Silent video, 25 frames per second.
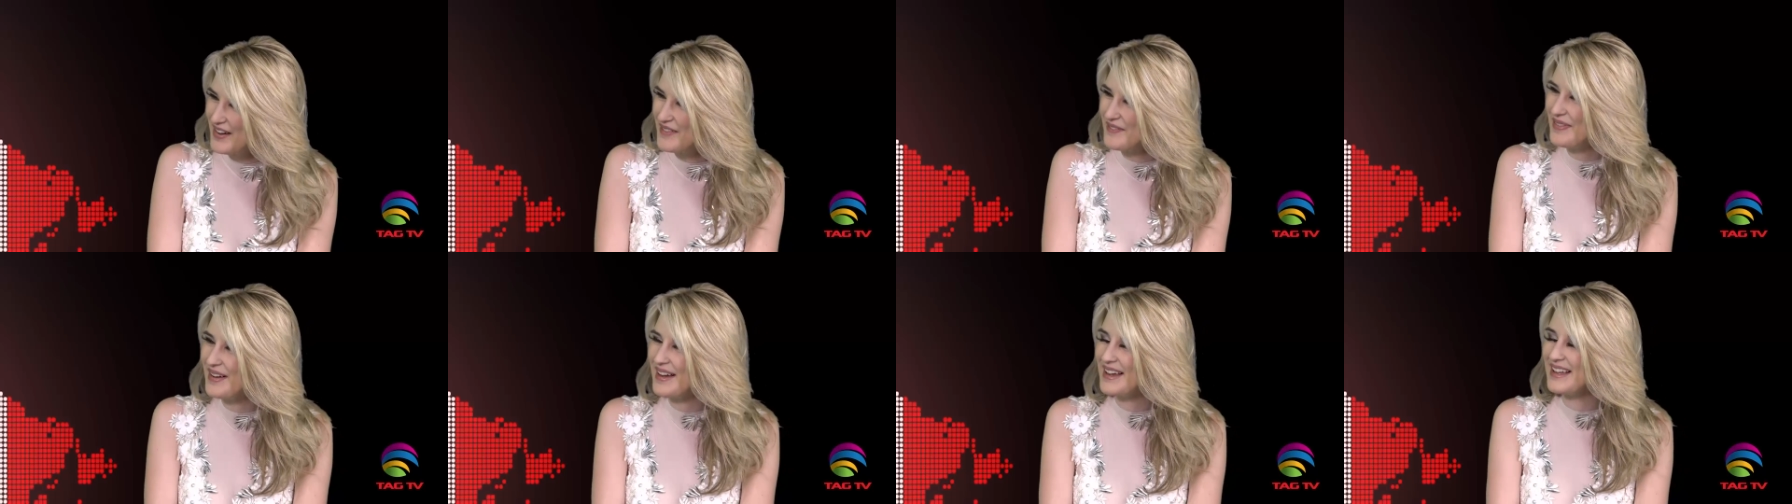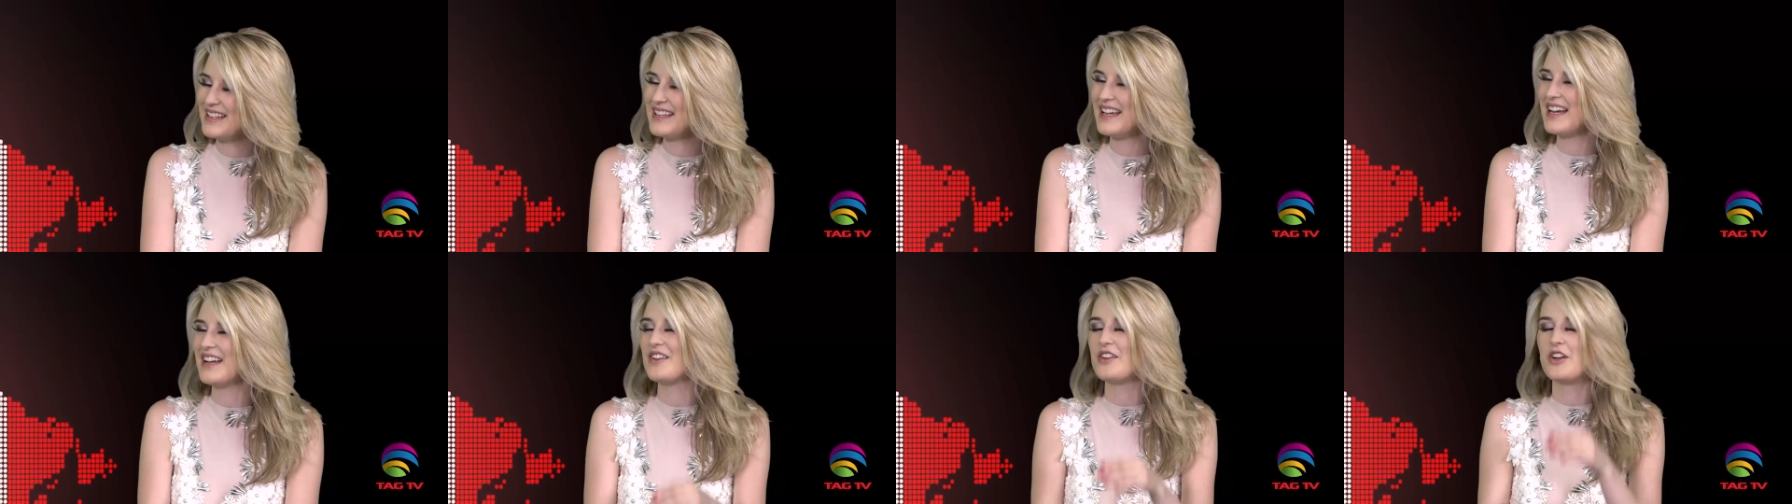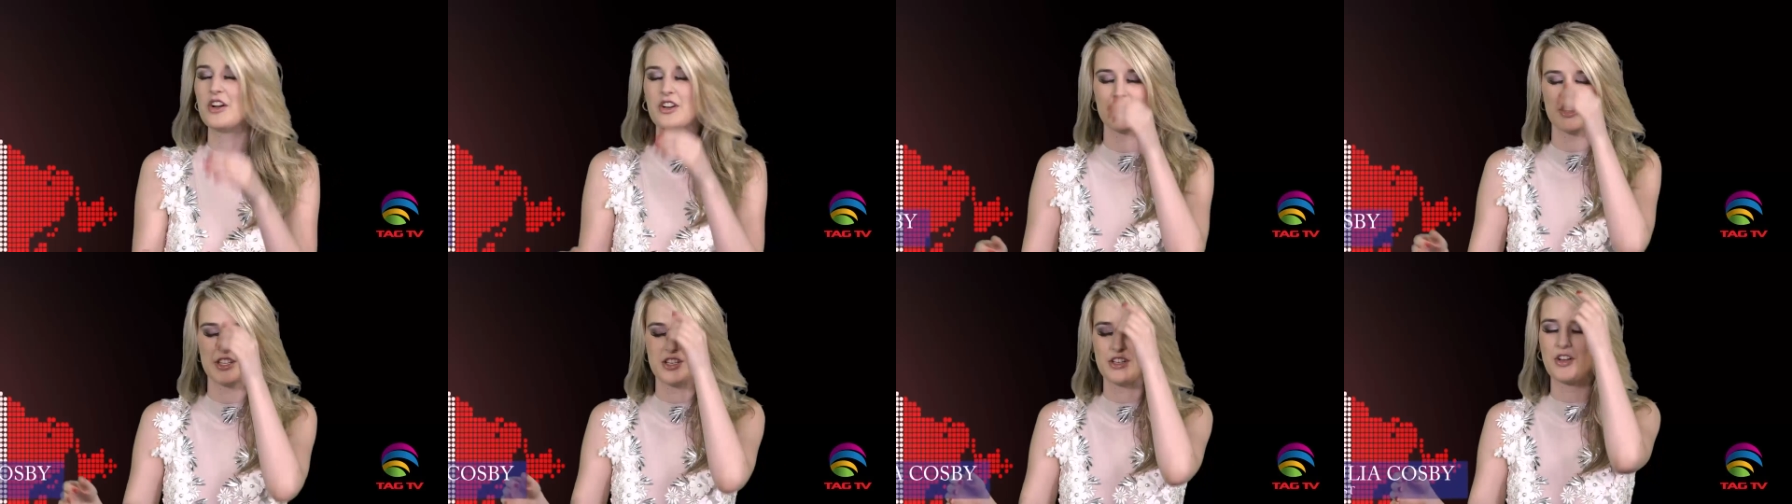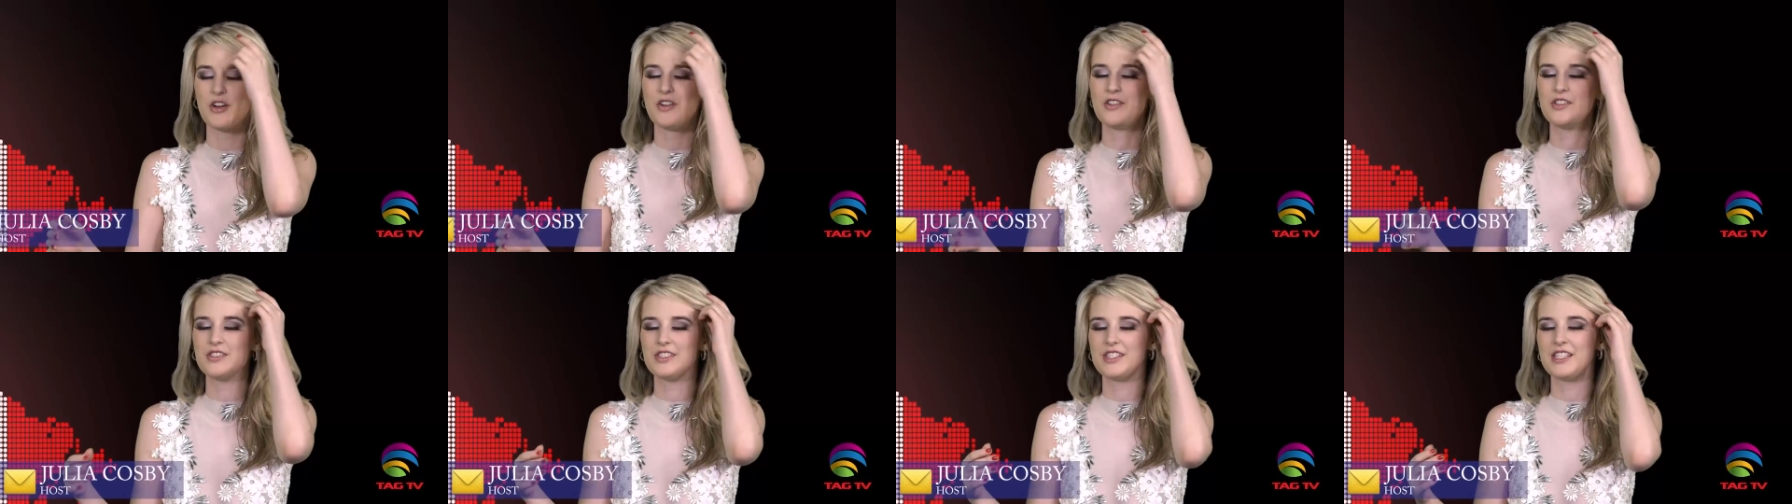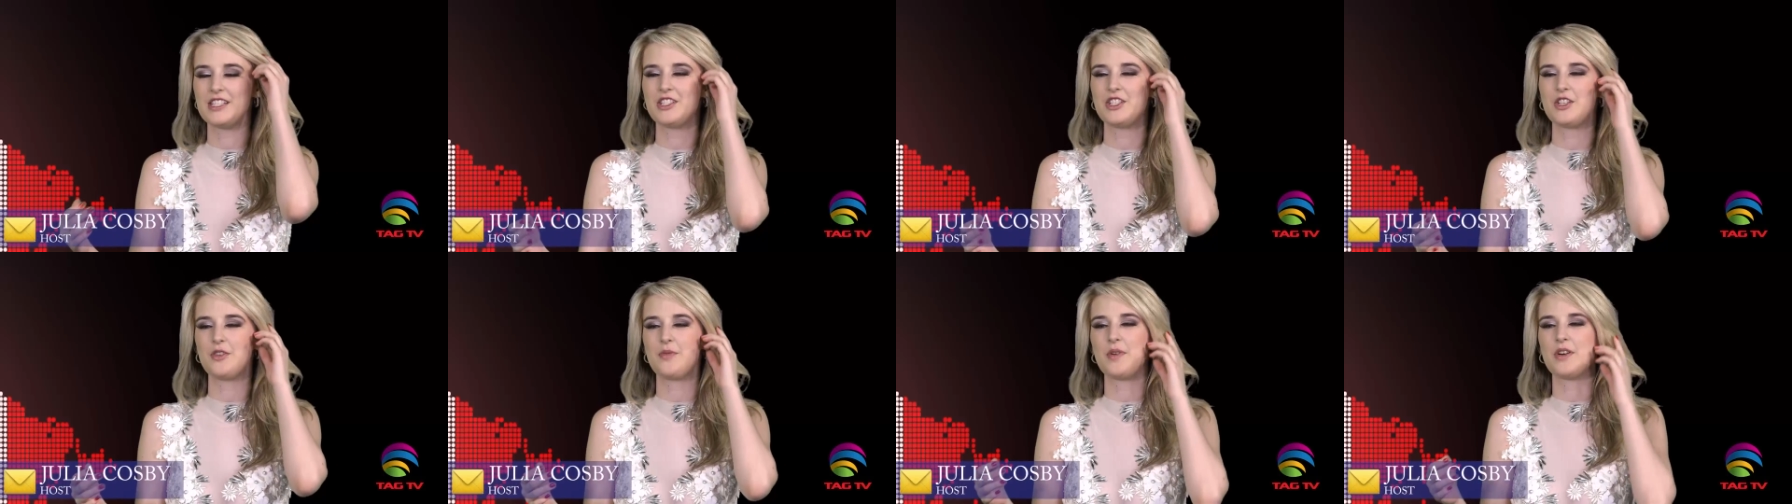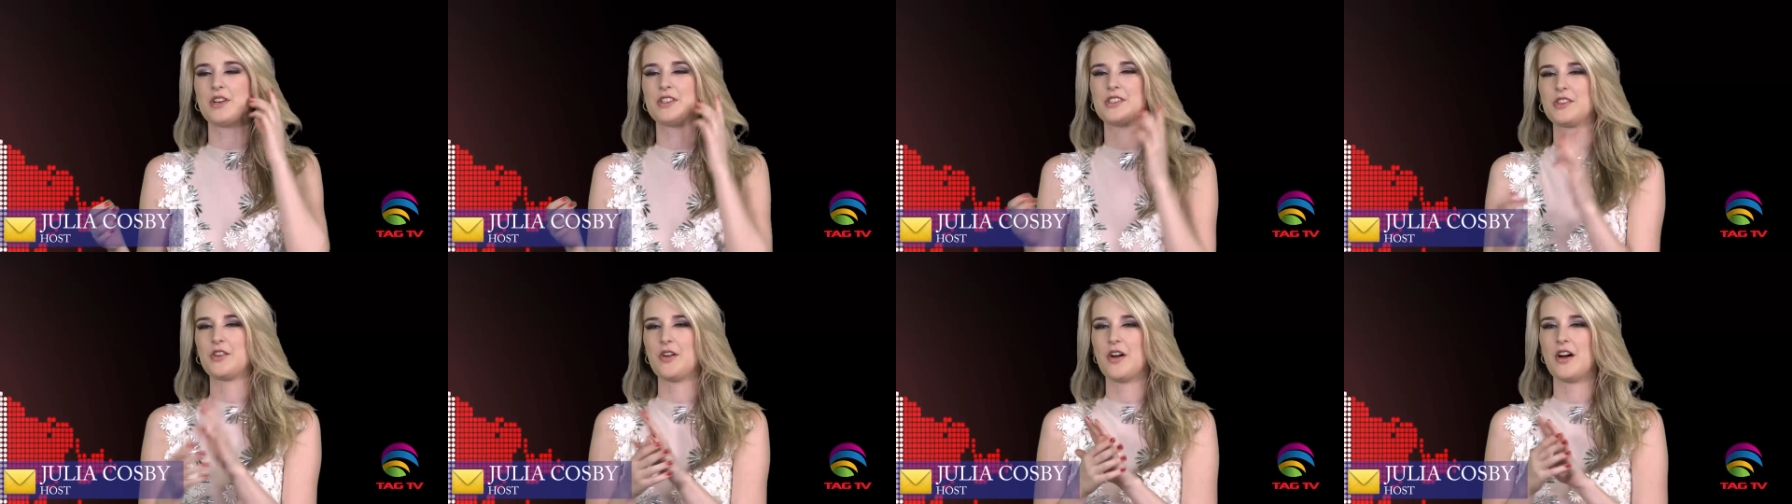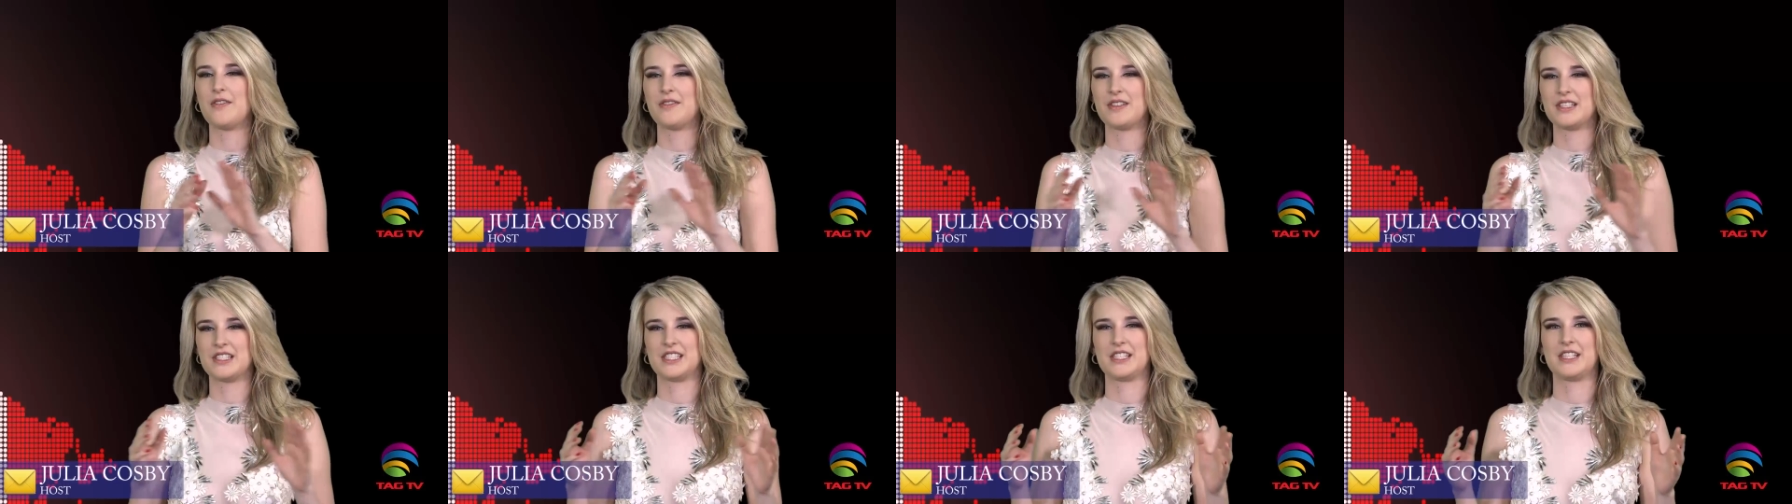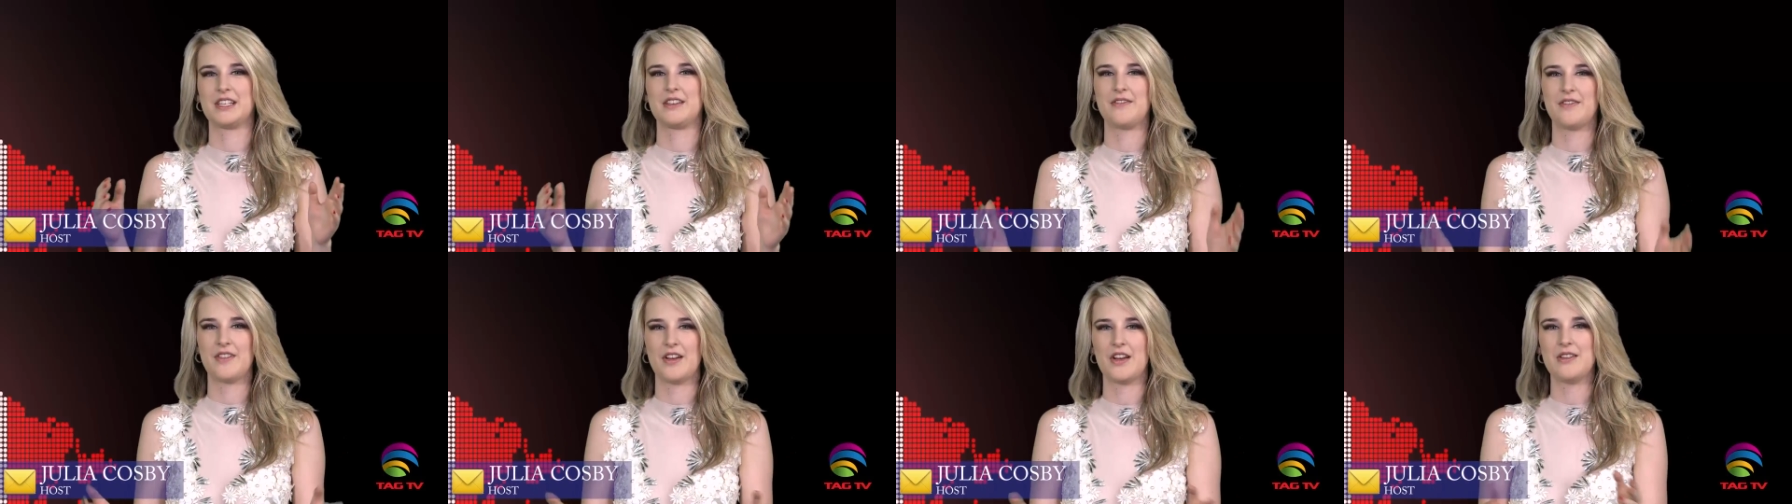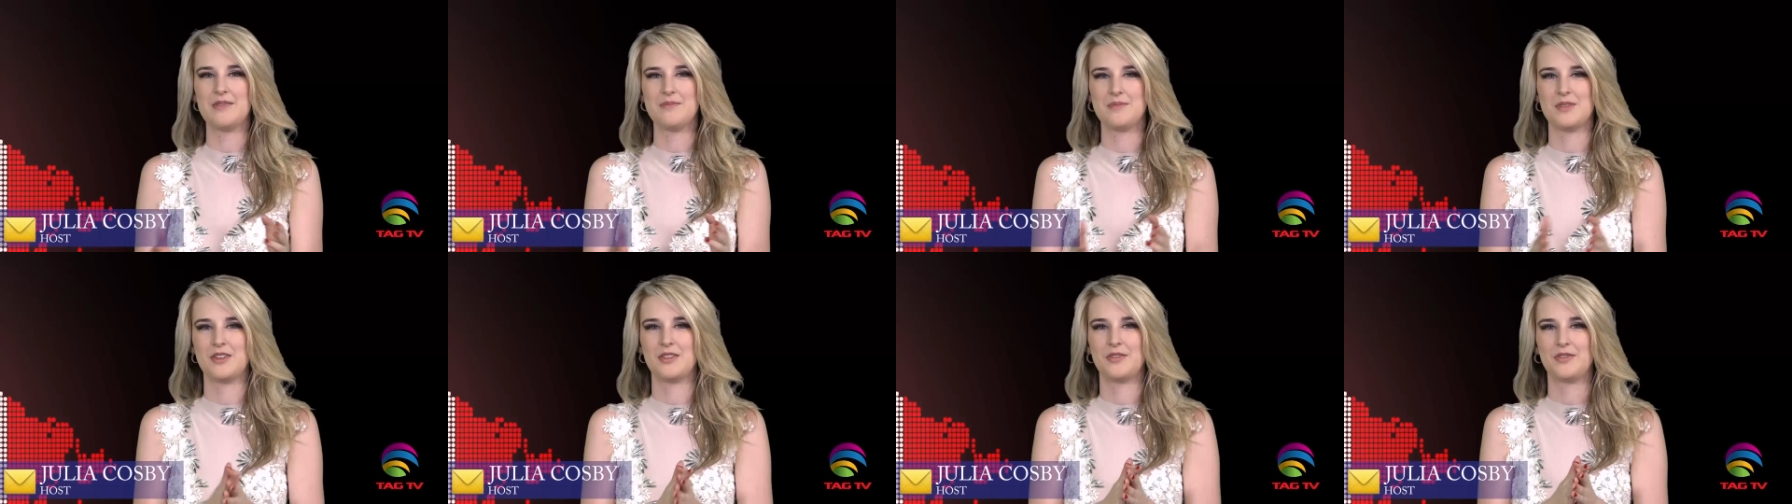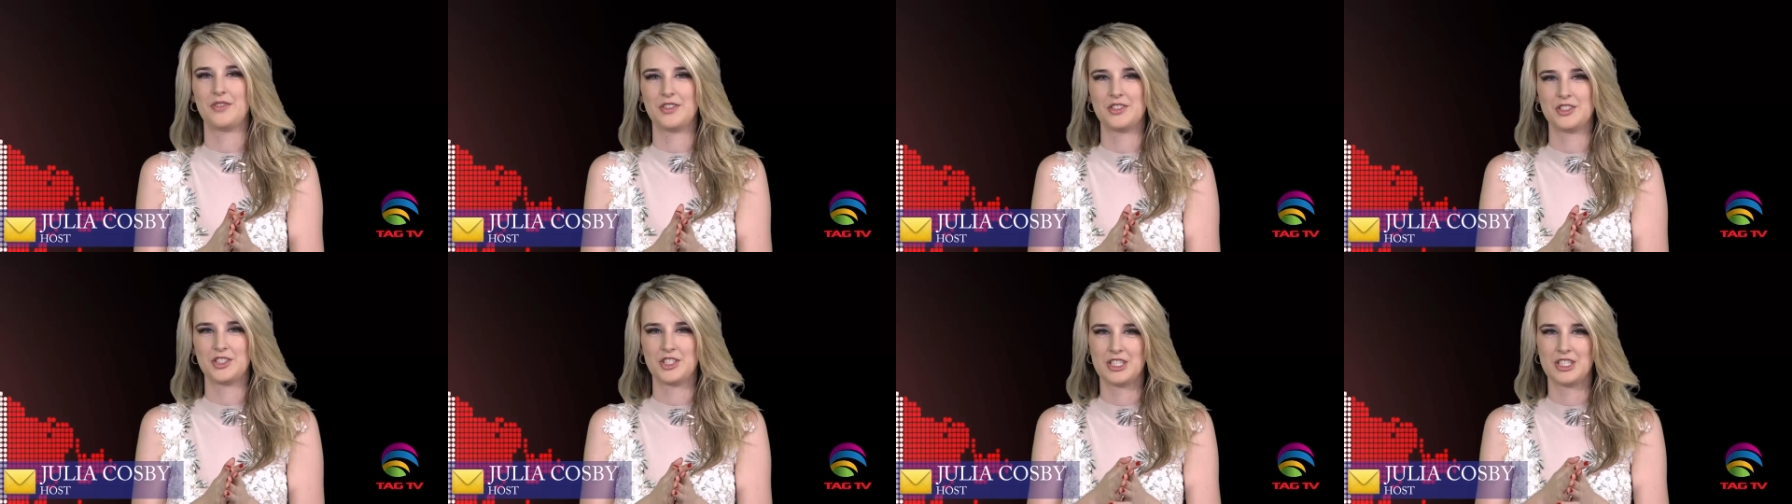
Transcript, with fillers: But yeah, the clothes that she wears are obviously very beautiful.